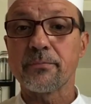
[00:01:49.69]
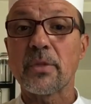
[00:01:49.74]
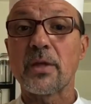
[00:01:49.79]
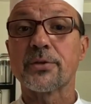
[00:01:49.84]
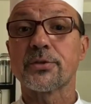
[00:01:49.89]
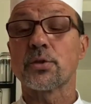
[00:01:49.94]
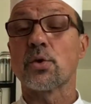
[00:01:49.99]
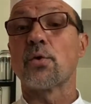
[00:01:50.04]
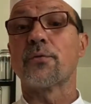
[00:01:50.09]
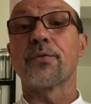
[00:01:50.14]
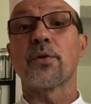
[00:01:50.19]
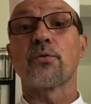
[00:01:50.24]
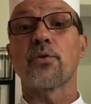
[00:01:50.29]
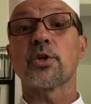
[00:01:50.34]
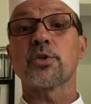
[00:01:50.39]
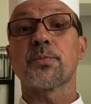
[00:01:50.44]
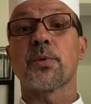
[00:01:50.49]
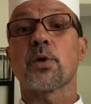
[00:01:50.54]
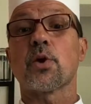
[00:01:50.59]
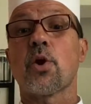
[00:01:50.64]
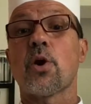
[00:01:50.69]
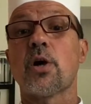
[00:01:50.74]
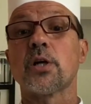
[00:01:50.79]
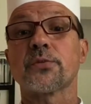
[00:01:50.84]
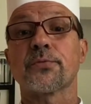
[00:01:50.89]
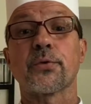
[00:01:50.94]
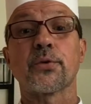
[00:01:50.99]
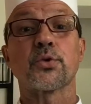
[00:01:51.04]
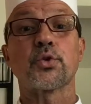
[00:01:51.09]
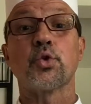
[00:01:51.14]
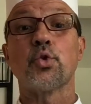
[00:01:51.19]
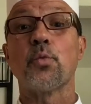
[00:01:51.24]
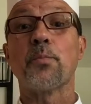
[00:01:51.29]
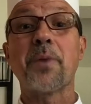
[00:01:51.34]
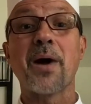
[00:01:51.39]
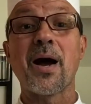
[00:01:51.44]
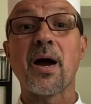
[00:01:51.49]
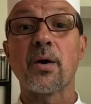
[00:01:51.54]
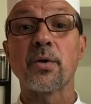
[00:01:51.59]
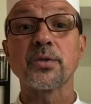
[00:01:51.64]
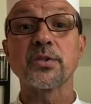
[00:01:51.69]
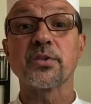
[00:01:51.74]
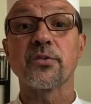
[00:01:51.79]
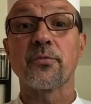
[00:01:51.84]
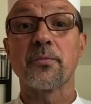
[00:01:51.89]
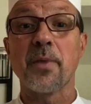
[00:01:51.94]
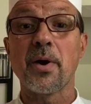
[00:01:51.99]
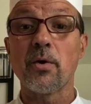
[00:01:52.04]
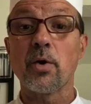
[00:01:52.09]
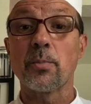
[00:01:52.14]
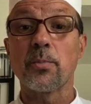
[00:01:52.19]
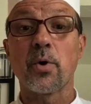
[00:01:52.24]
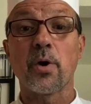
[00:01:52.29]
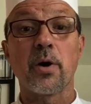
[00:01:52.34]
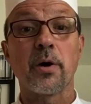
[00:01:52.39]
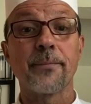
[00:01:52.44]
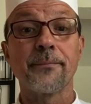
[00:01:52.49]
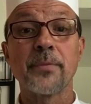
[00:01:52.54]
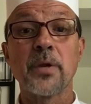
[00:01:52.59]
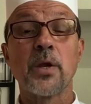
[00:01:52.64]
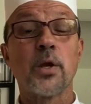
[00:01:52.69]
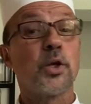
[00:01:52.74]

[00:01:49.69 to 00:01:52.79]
So if your recipe calls for 2 pounds of mirepoix,